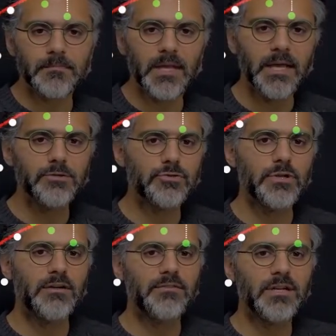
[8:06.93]
And so you
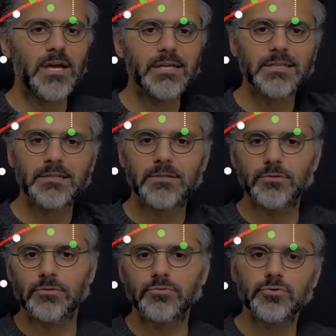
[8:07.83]
have a line that
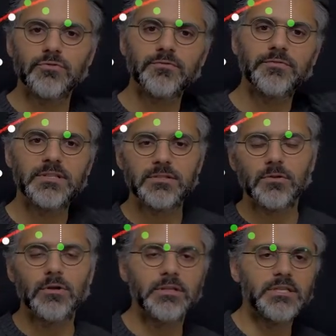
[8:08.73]
sort of fits
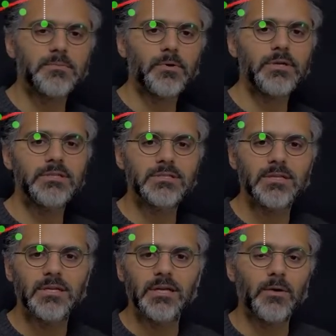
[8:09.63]
all these points.
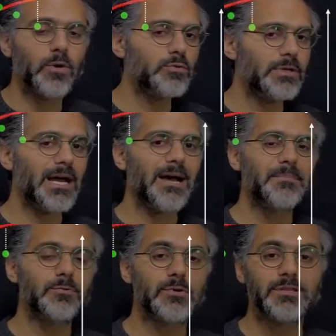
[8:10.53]
And what will
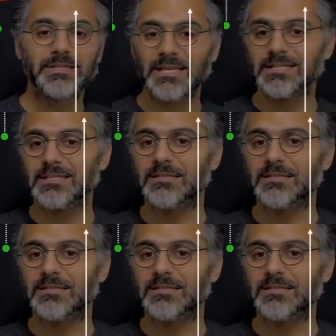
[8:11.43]
happen with the test?